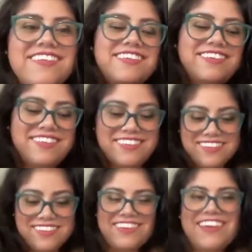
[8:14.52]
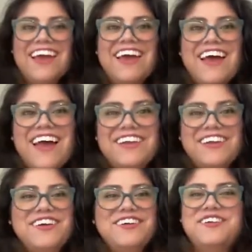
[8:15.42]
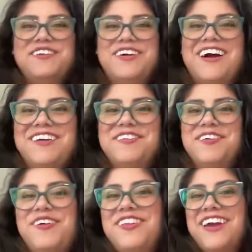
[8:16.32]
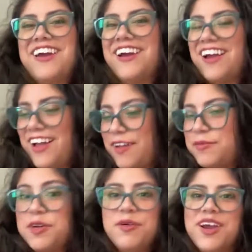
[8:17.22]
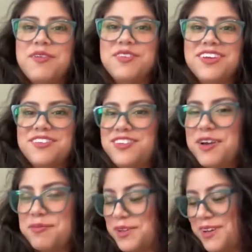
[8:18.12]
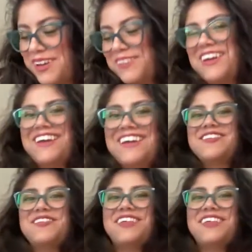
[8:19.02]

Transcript: this is, I know you're on a roll there. Don't worry, I was gonna stop you anyways.